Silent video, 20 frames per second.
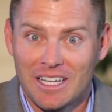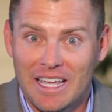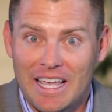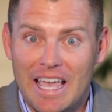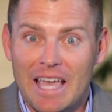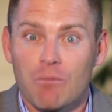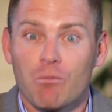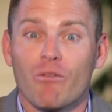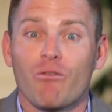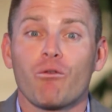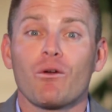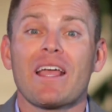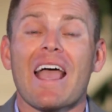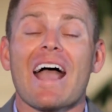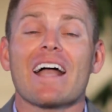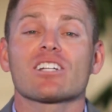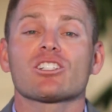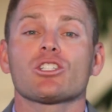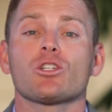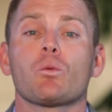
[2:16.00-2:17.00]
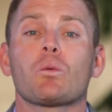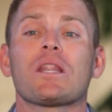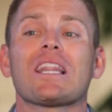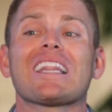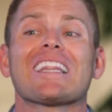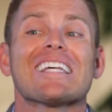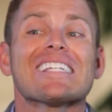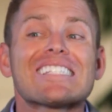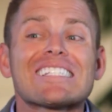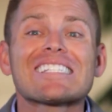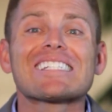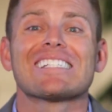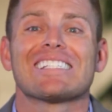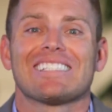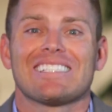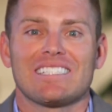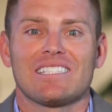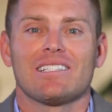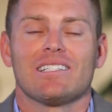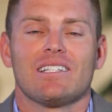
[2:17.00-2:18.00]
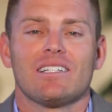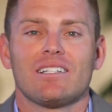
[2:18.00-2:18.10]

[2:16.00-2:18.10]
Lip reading: And if we actually would listen